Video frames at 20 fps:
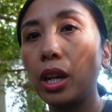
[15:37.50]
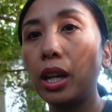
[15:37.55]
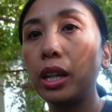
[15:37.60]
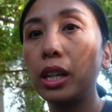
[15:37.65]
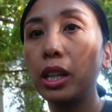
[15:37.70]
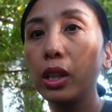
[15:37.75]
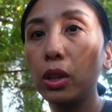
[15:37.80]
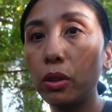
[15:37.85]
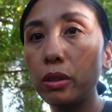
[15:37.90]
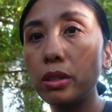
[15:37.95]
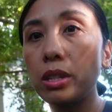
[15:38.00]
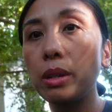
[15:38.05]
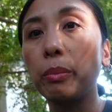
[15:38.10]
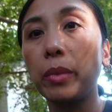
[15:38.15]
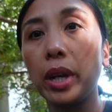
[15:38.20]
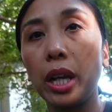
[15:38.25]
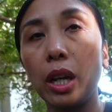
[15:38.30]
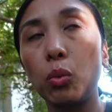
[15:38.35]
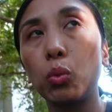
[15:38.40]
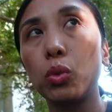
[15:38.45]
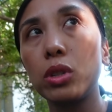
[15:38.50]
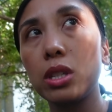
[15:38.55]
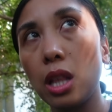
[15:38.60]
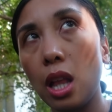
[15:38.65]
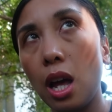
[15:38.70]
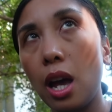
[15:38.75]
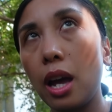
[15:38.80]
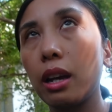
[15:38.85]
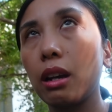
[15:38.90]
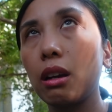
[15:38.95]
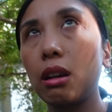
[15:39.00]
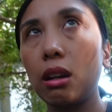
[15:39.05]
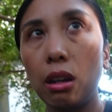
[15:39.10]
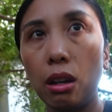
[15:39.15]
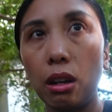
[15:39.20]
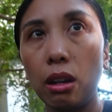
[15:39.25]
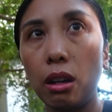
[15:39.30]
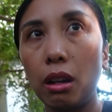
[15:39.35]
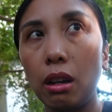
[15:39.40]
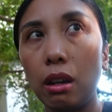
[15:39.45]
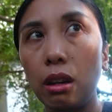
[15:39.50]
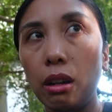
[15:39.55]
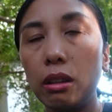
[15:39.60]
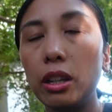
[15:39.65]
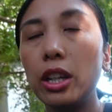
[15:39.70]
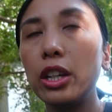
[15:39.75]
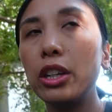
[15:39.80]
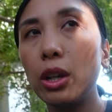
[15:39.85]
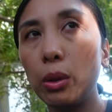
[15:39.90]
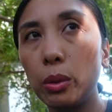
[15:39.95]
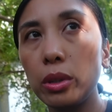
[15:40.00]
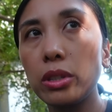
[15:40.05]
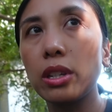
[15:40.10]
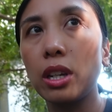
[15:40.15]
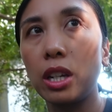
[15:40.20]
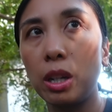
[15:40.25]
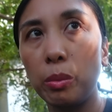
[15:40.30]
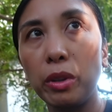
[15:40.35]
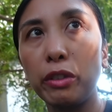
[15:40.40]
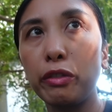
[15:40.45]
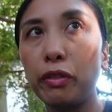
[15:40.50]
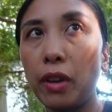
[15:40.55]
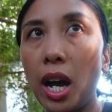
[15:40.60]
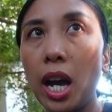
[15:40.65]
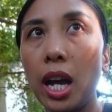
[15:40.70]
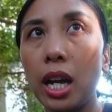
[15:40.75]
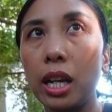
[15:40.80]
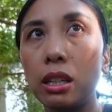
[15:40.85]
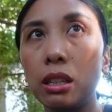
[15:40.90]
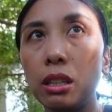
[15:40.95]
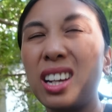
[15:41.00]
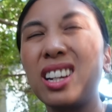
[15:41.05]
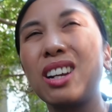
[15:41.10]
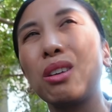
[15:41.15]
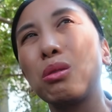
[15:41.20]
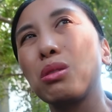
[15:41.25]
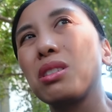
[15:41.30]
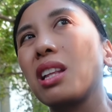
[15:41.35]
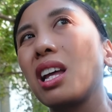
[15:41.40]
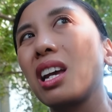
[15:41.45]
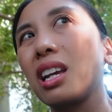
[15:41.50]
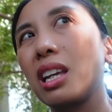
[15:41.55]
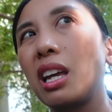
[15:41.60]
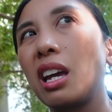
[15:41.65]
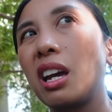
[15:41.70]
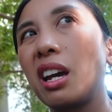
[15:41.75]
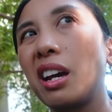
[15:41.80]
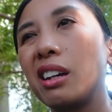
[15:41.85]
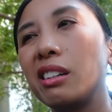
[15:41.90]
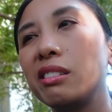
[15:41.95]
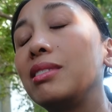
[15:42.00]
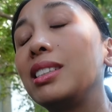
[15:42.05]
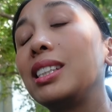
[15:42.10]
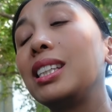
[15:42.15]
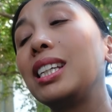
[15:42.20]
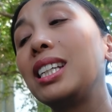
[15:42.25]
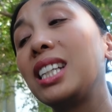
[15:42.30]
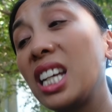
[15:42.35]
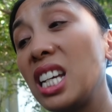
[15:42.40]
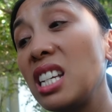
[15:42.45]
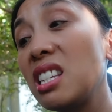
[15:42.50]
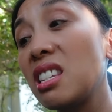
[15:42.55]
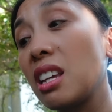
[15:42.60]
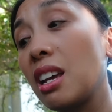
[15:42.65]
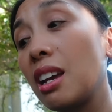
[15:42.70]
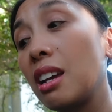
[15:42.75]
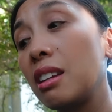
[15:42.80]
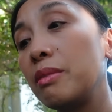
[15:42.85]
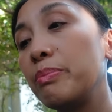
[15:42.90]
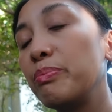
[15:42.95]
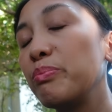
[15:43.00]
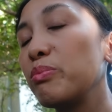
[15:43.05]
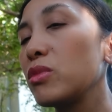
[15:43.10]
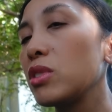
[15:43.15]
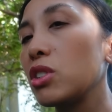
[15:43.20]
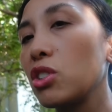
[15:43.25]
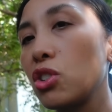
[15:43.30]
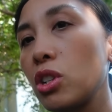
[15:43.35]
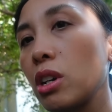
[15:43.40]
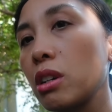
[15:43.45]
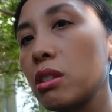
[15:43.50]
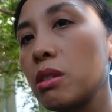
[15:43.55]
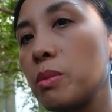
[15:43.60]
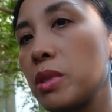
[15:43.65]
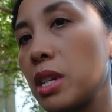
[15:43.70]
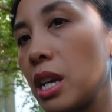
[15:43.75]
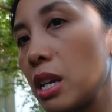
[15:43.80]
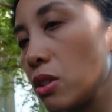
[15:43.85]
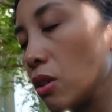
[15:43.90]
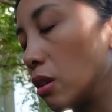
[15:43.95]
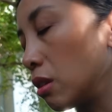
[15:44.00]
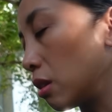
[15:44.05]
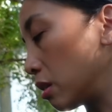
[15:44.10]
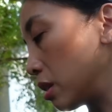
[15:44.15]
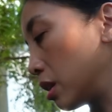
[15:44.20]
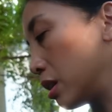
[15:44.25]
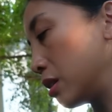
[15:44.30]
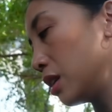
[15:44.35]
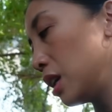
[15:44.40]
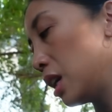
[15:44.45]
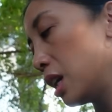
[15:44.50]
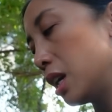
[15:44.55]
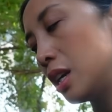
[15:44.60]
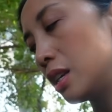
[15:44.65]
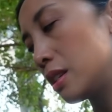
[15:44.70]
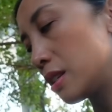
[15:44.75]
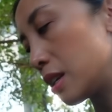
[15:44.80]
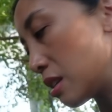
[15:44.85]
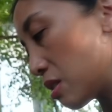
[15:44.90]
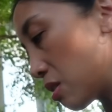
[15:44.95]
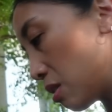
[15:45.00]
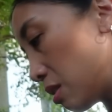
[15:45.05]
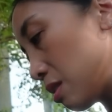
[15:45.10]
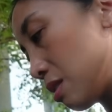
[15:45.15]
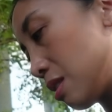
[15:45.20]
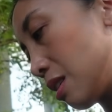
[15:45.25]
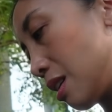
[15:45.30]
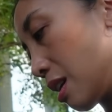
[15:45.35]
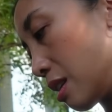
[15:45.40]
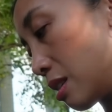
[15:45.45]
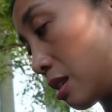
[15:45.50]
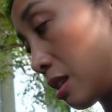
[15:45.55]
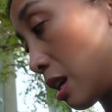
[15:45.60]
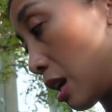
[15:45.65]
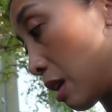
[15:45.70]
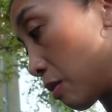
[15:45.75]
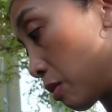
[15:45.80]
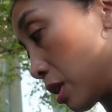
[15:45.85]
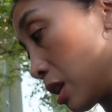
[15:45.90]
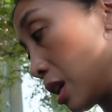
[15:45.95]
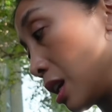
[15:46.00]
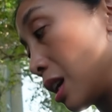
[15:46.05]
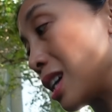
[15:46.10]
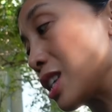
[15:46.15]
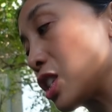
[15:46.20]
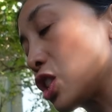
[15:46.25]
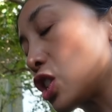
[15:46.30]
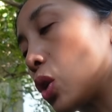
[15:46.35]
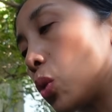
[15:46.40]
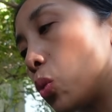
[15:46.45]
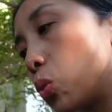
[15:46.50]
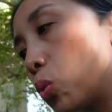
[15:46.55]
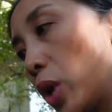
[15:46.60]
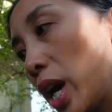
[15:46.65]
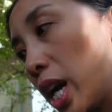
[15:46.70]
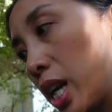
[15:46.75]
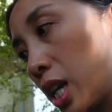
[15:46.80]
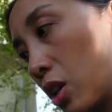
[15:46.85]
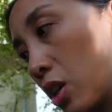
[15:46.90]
And he looked at me and was like, you know it's going to be fine. And I was like, yeah. And then he said, just chuck some sea salt on it. Sea salt is the answer to everything, I swear to